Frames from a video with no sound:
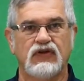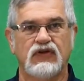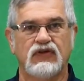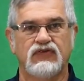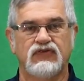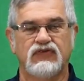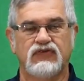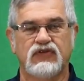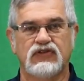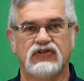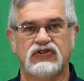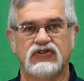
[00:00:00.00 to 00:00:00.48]

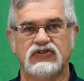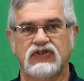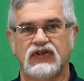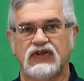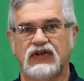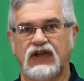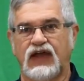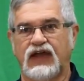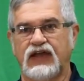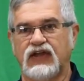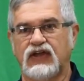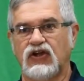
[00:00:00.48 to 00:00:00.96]
such as a
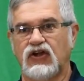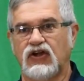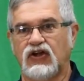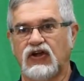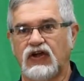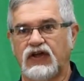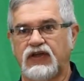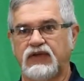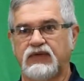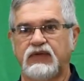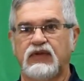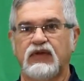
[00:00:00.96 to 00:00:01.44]

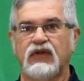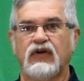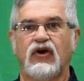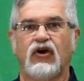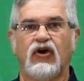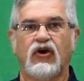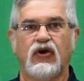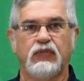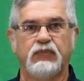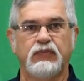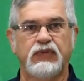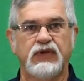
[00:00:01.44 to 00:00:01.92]
Nikon
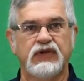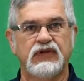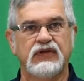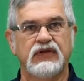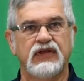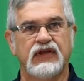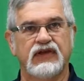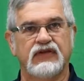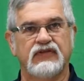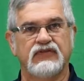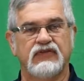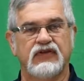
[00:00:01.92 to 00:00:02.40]
or a
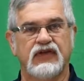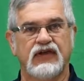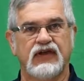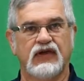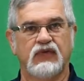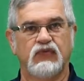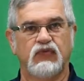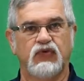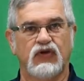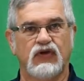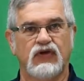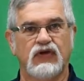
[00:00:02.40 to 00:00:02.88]
Pentax
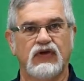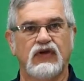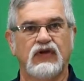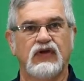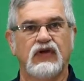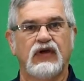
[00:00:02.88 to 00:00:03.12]
camera.